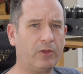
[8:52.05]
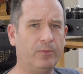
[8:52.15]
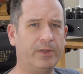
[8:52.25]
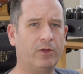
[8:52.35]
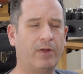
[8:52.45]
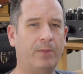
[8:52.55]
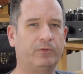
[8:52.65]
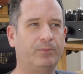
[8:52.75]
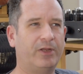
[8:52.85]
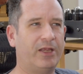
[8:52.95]
bigger
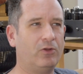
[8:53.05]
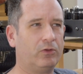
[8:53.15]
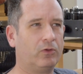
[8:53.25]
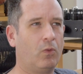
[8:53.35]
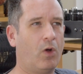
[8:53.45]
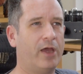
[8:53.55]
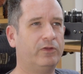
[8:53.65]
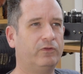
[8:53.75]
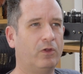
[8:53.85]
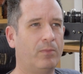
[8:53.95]
amps, but not
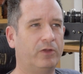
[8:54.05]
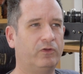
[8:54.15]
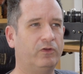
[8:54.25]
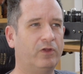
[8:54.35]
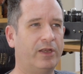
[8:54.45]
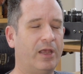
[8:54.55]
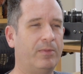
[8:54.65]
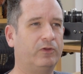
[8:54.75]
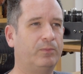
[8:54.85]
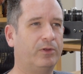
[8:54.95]
quite so much in
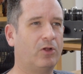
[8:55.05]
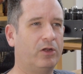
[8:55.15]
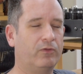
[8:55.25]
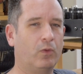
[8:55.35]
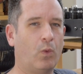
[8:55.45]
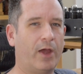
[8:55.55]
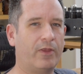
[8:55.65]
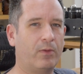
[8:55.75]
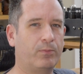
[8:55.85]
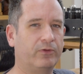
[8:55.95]
dynamics, but kind of the way
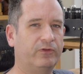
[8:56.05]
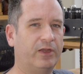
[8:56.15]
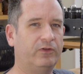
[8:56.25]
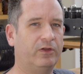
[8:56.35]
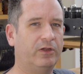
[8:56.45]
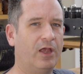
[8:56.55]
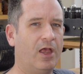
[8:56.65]
they presented